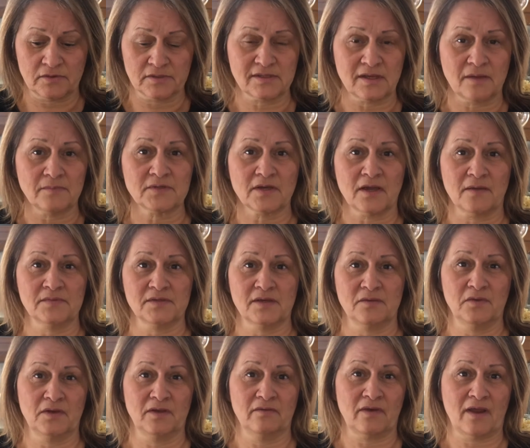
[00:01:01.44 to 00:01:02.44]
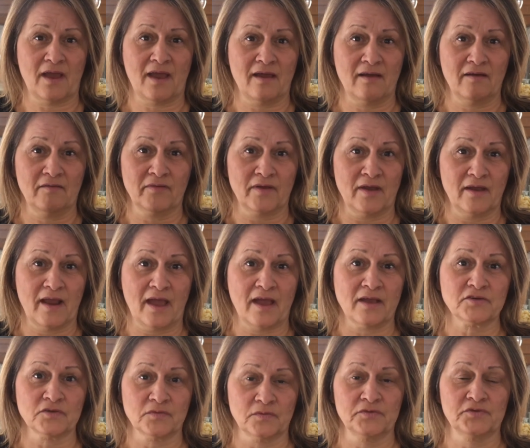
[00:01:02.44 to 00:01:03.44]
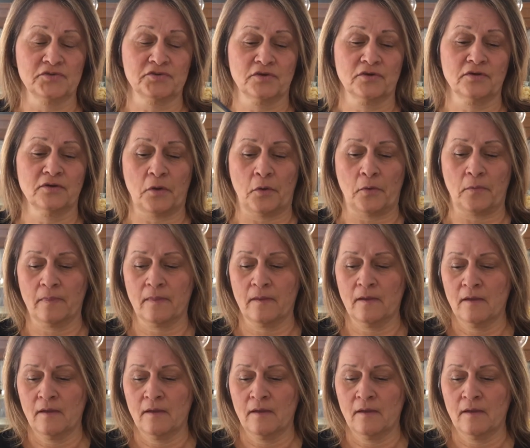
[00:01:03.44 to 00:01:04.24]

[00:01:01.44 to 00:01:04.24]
sometimes I would even have an actual journal.